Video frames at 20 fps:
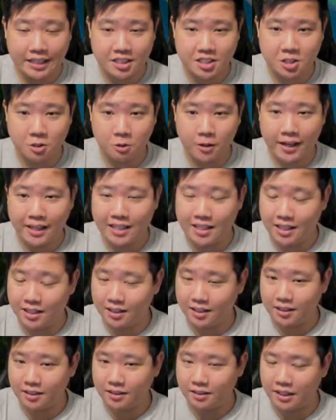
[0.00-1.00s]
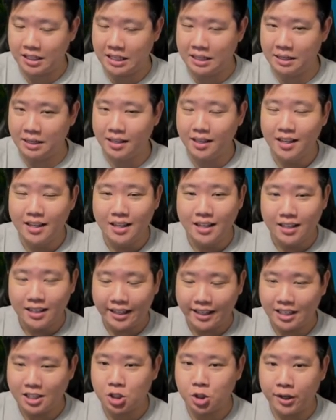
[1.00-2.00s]
So kind
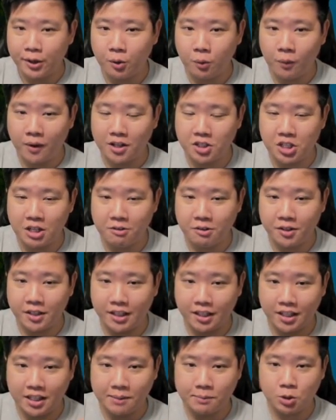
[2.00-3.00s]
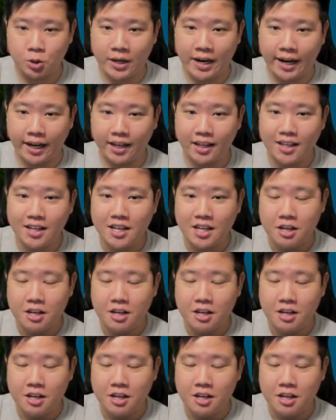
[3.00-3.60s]
of try to watch everything, keep track.